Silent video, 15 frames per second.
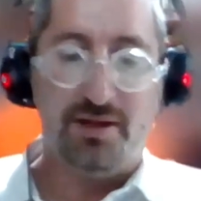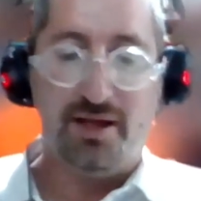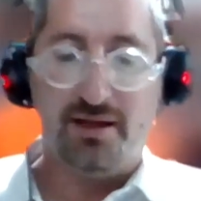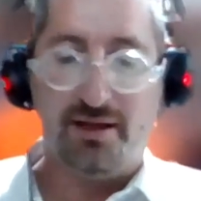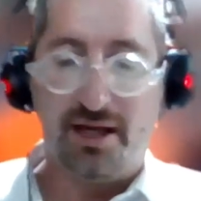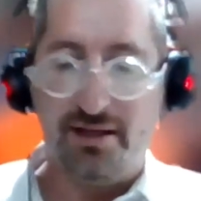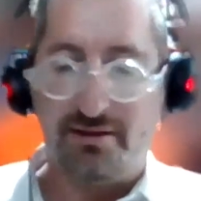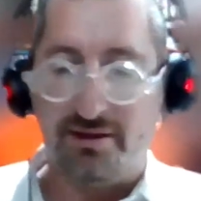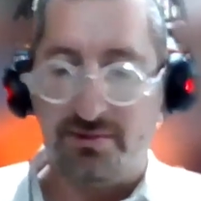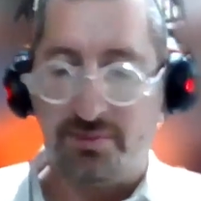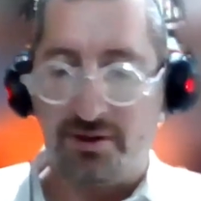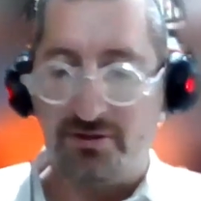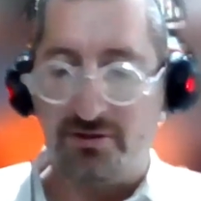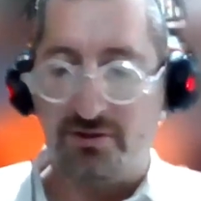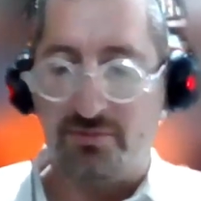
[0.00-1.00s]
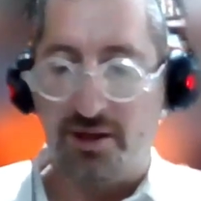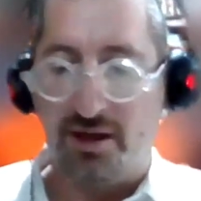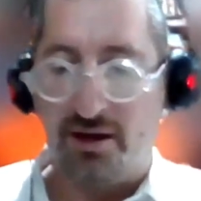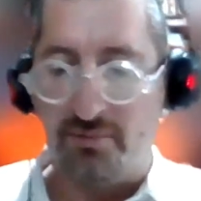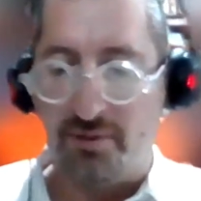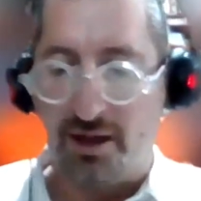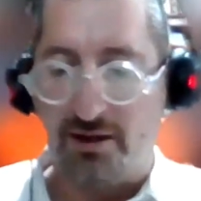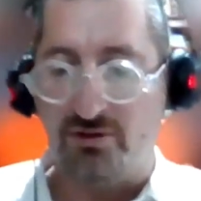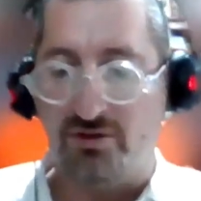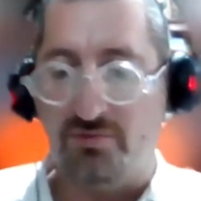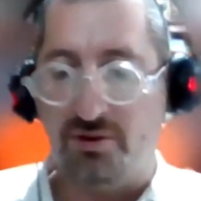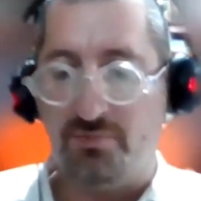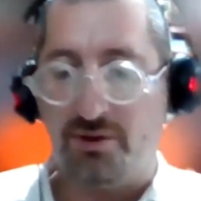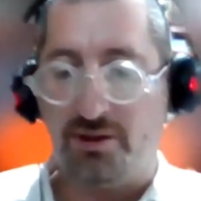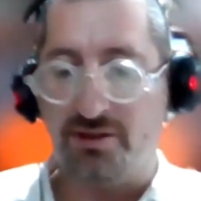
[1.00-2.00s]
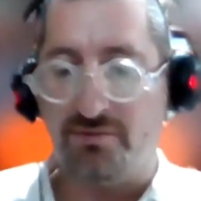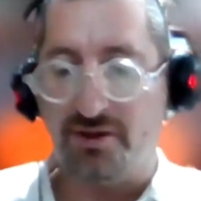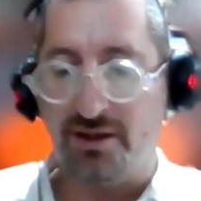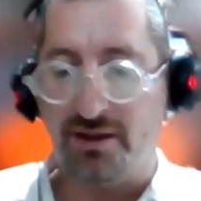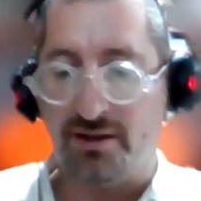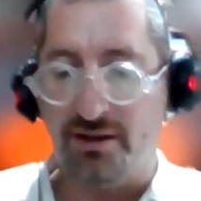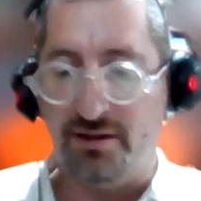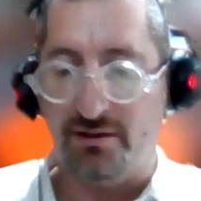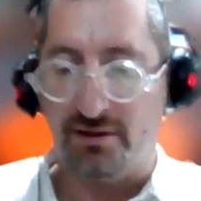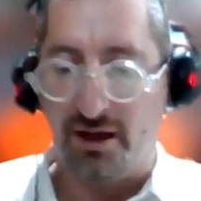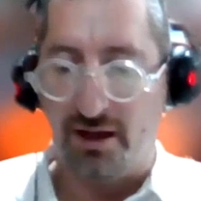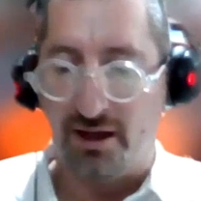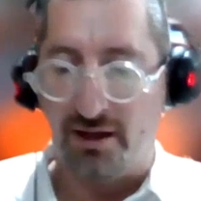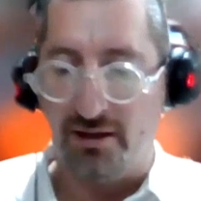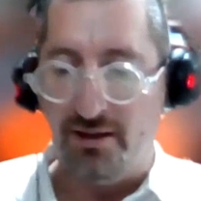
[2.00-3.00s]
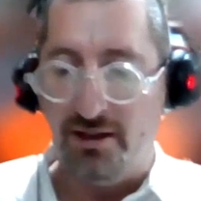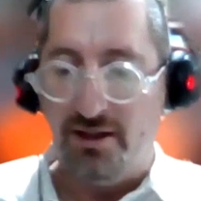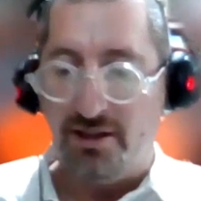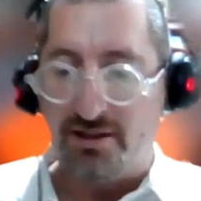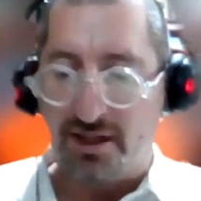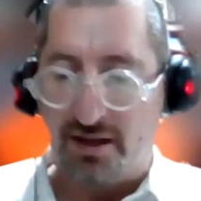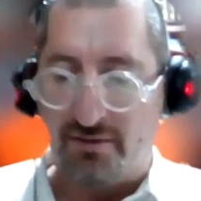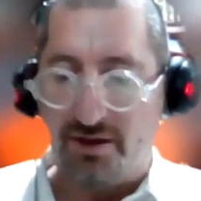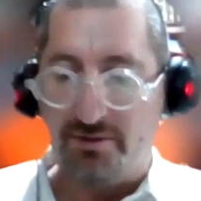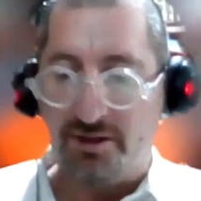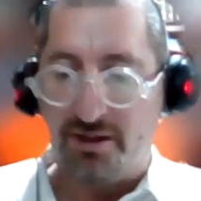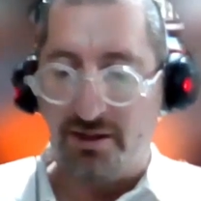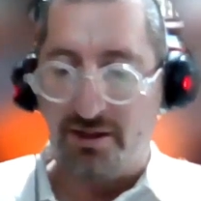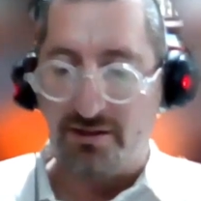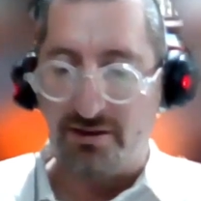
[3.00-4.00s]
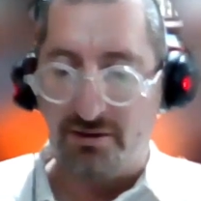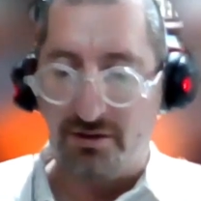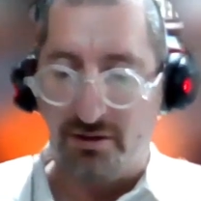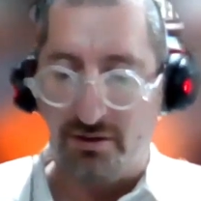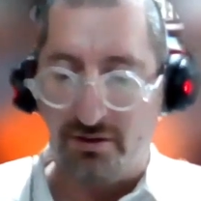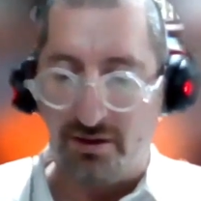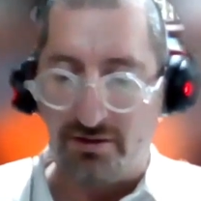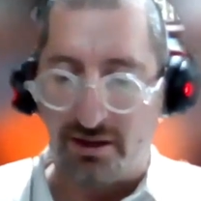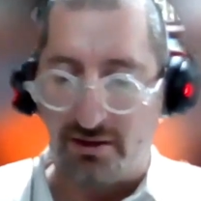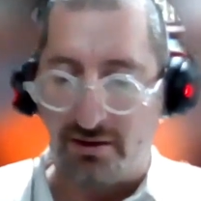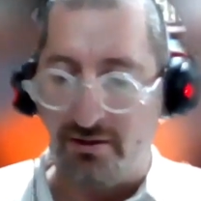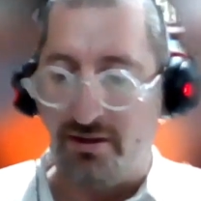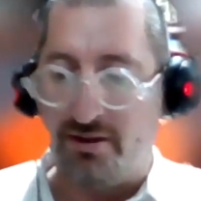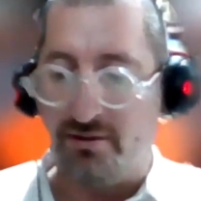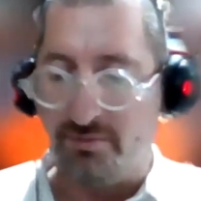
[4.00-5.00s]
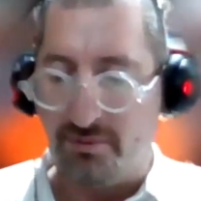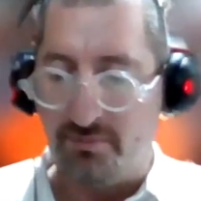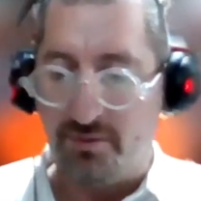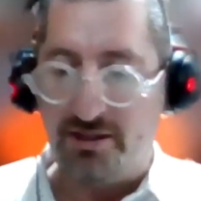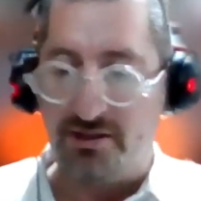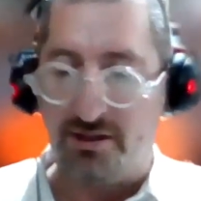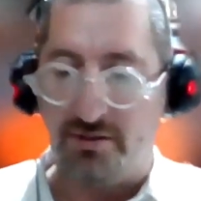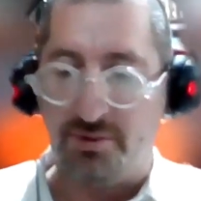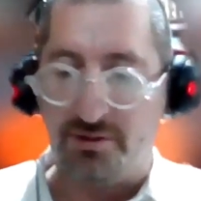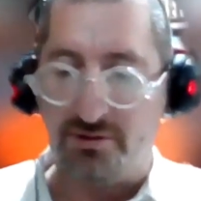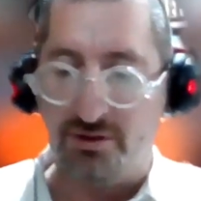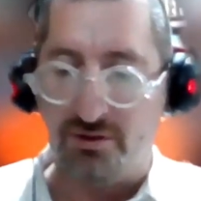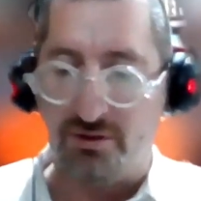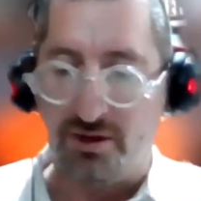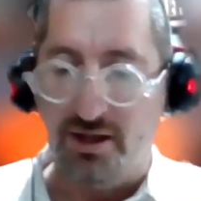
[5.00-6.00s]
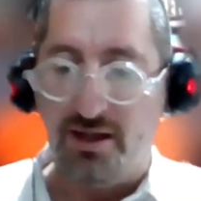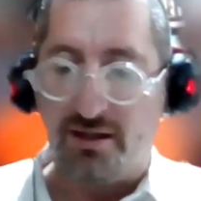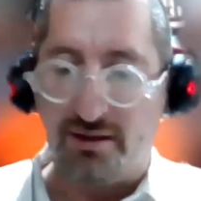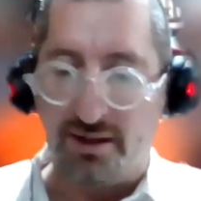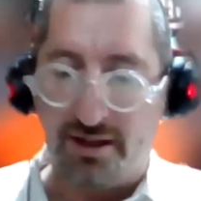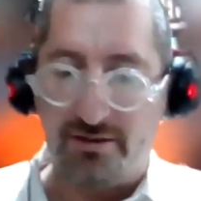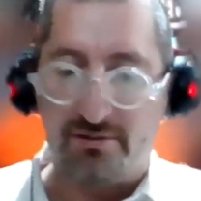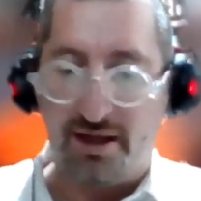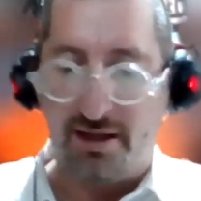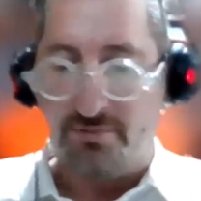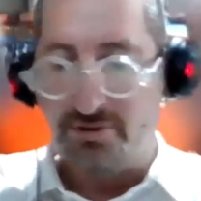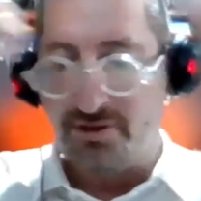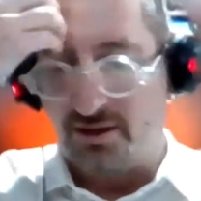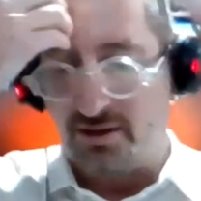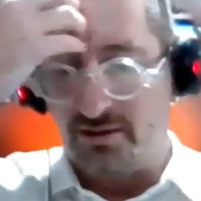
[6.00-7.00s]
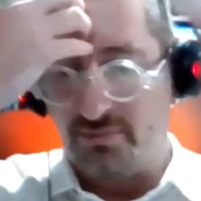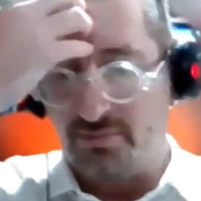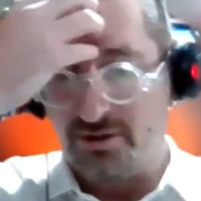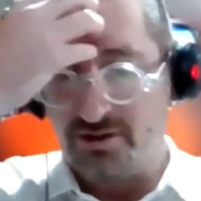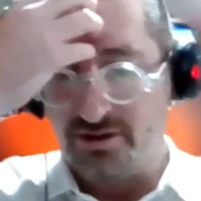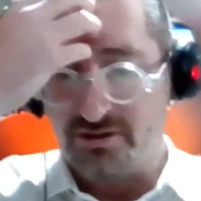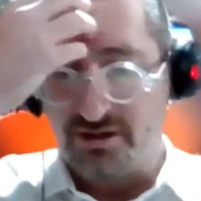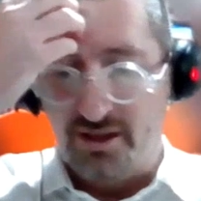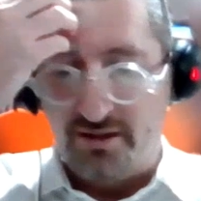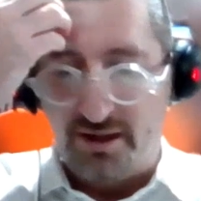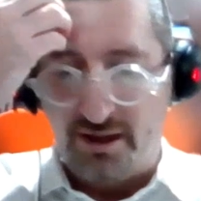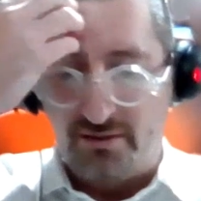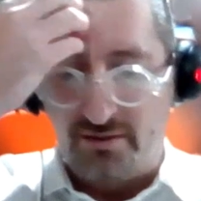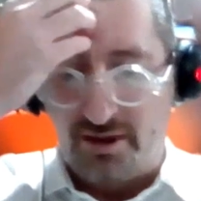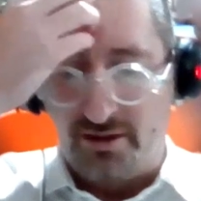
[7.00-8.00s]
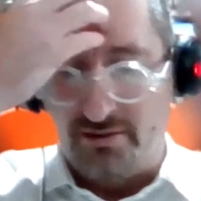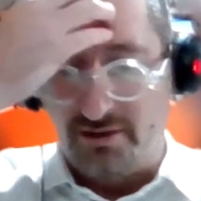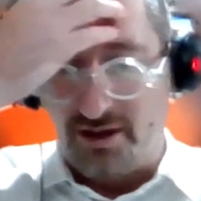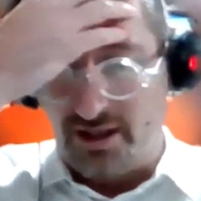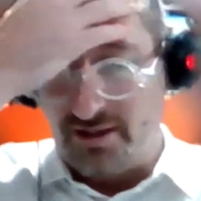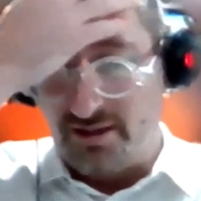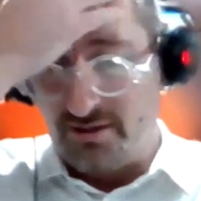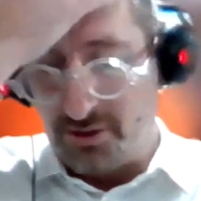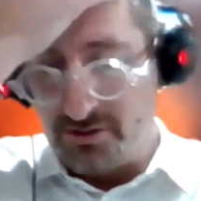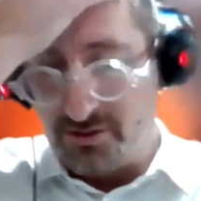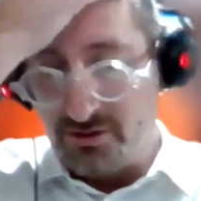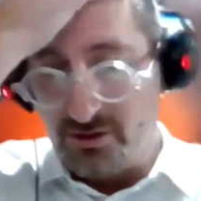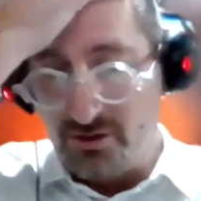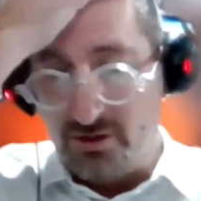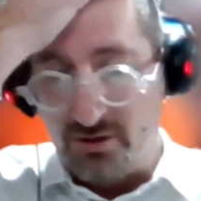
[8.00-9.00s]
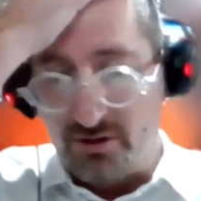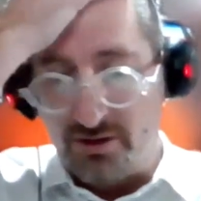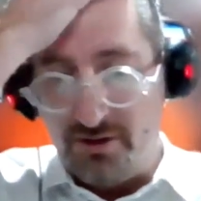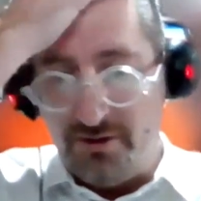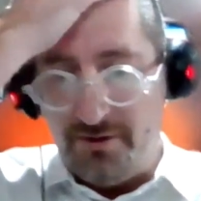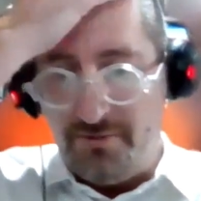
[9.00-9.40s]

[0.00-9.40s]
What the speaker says: Bnei Chet in this pasuk? Makatub parsha vayichi nira shavram kanesedo. Sorry, he mentioned the pasuk later on. I'm sorry, the purchase that later on in the pasuk.